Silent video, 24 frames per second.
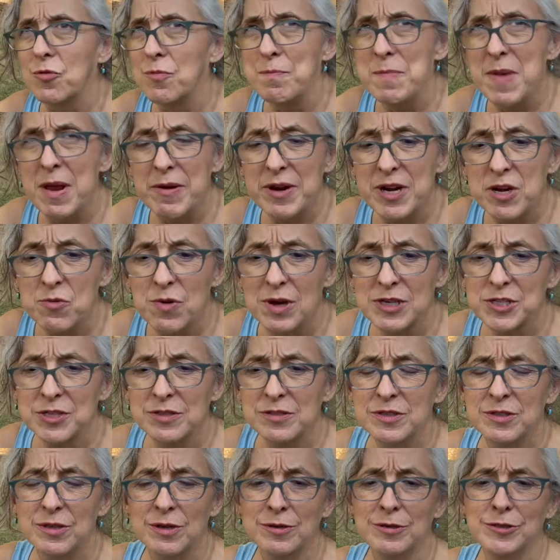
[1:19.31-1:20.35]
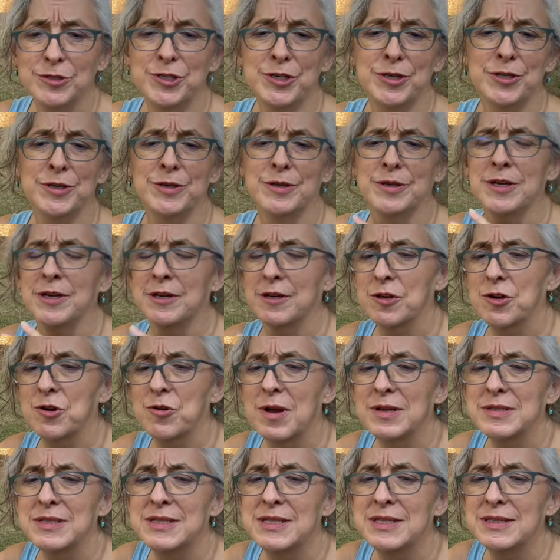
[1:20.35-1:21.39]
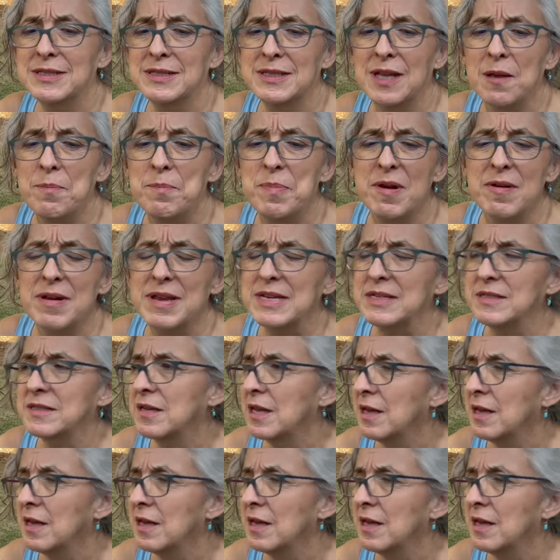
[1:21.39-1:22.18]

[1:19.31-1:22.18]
married a Russian soldier, crossed the Siberian